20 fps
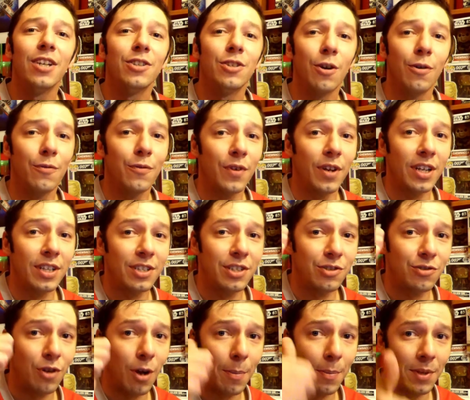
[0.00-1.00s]
don't forget to
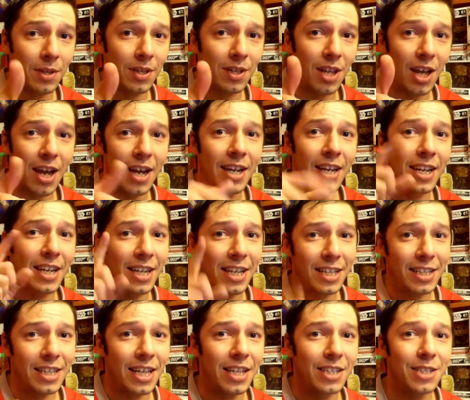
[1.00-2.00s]
drop a like and hit
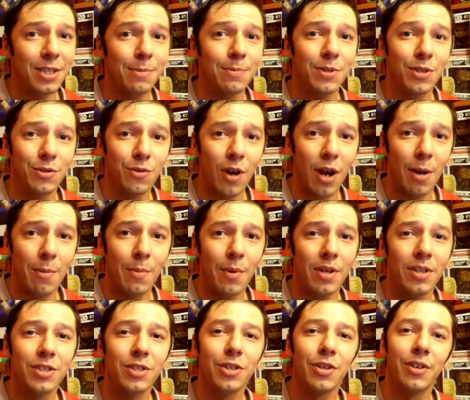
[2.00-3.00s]
that subscribe
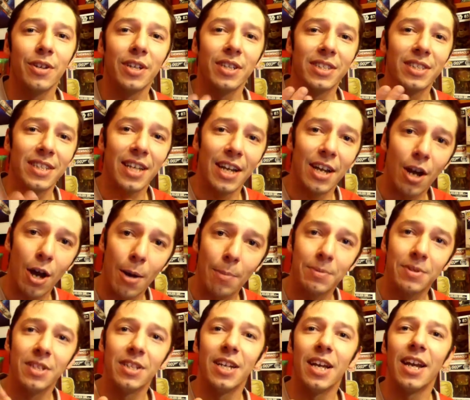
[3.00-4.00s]
button so you can stay up
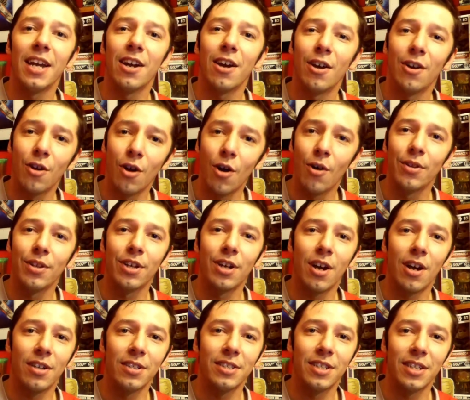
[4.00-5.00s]
to date on all the
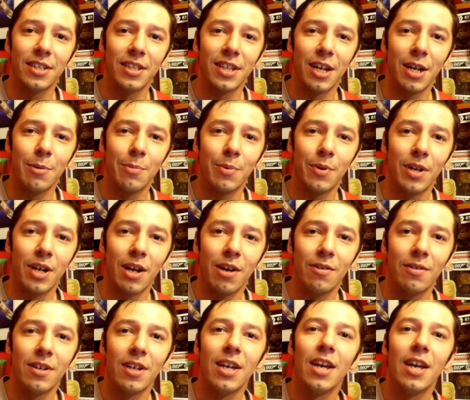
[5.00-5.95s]
content that I put out.